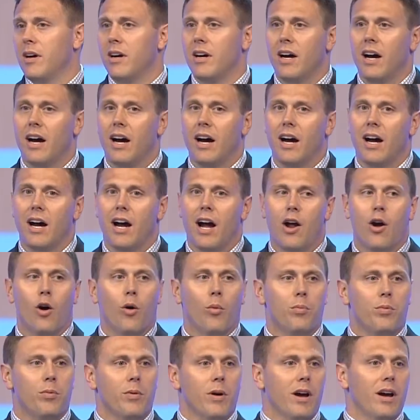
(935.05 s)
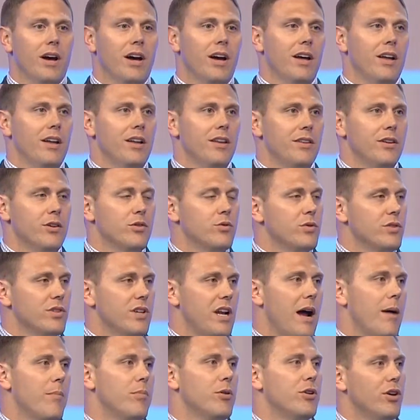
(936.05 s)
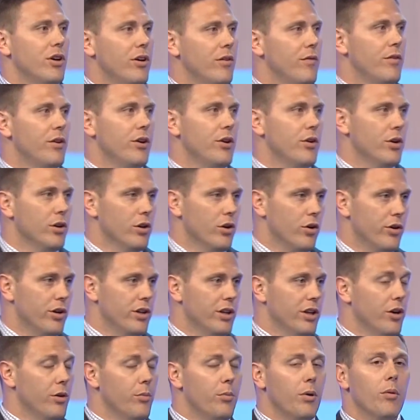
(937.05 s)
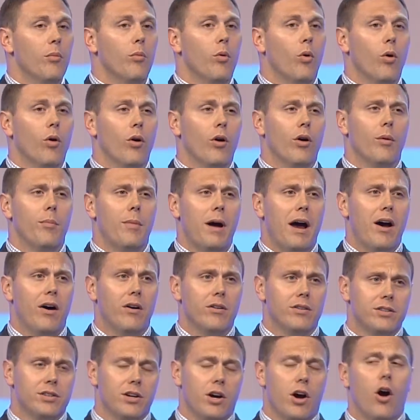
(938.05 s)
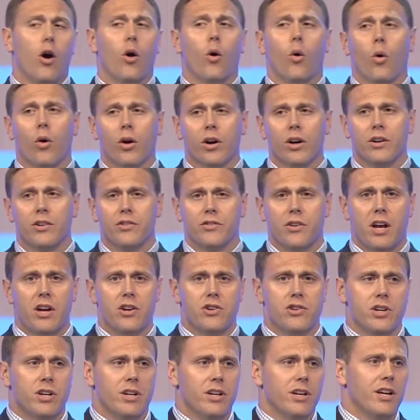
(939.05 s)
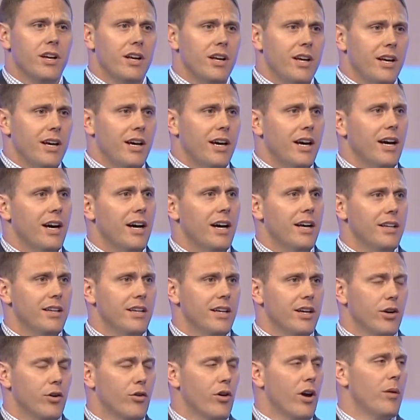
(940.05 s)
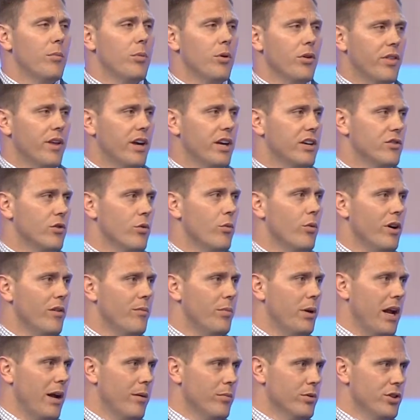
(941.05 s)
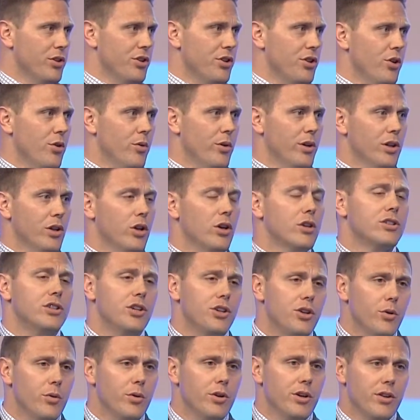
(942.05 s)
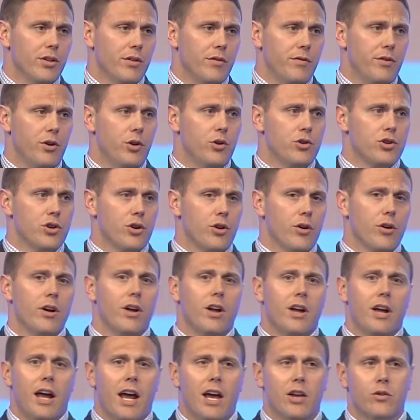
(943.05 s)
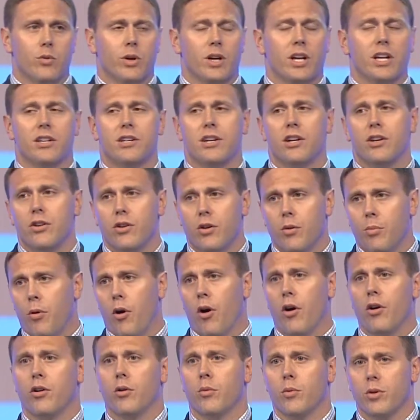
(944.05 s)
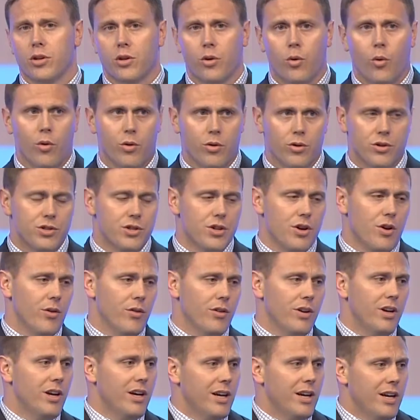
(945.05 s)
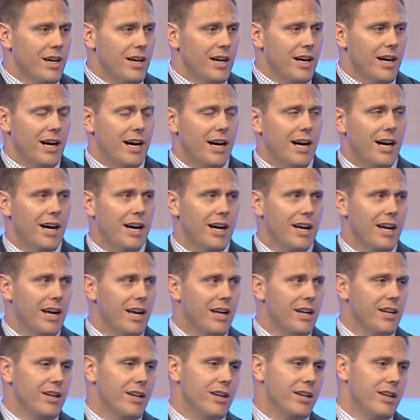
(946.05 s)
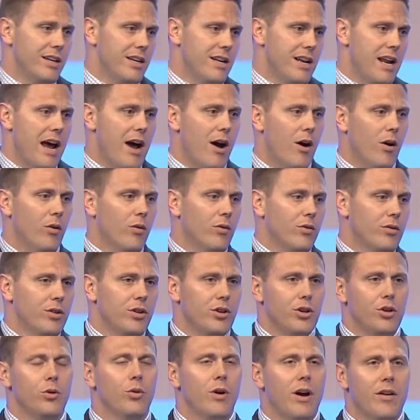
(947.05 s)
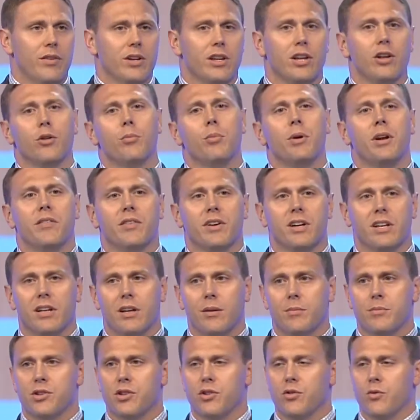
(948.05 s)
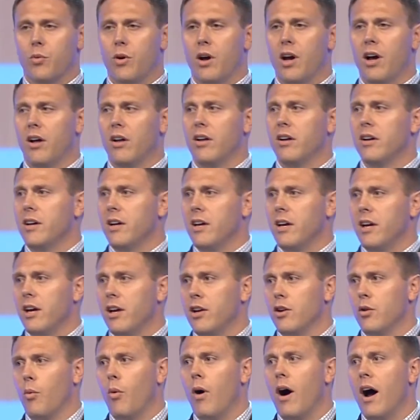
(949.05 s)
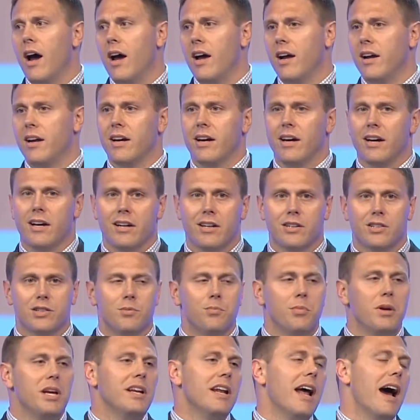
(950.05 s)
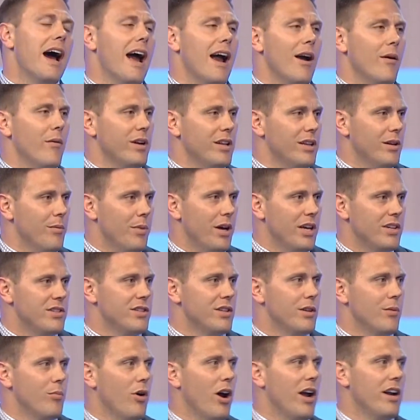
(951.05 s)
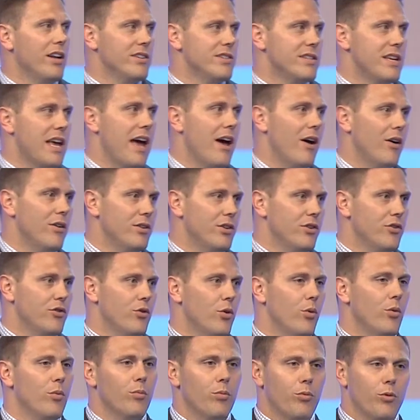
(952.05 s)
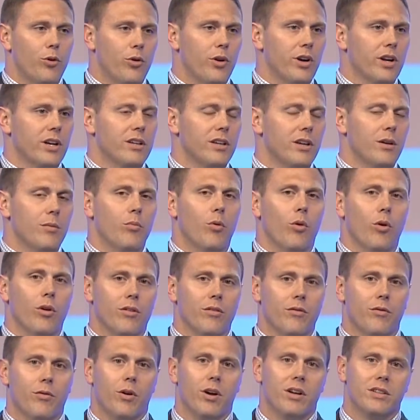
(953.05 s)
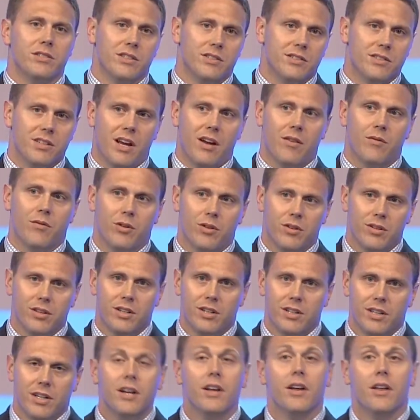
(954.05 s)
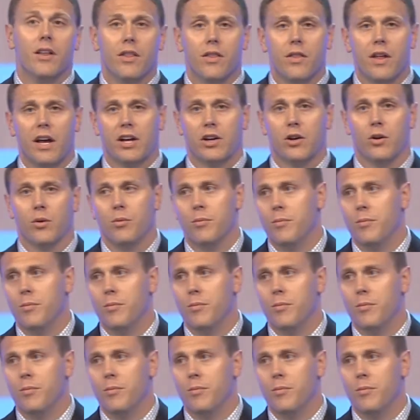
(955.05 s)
I hope this was an opportunity for you to learn a little bit more about our organization and the incredible things that we've been able to do and look to do into the future as we continue to partner with Cornerstone. And now you have a little bit of a glimpse as well into why speed to hiring the best and the brightest talent is so critically important for us at Sanford. Thank you.